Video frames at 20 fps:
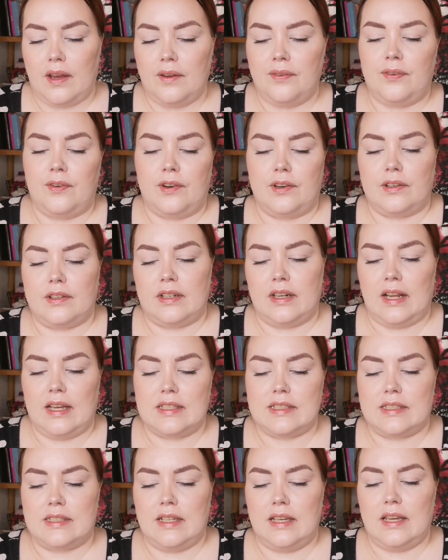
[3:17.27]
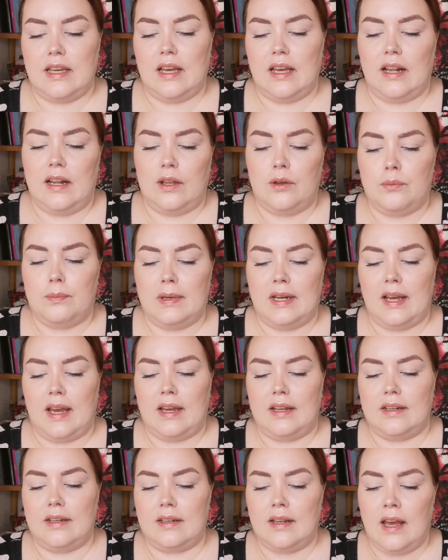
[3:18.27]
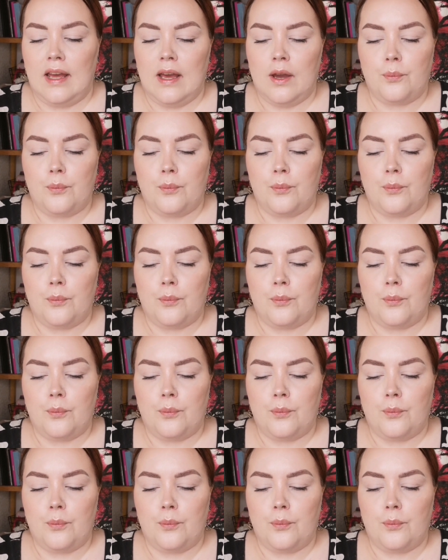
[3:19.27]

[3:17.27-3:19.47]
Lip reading: effortlessly illuminated,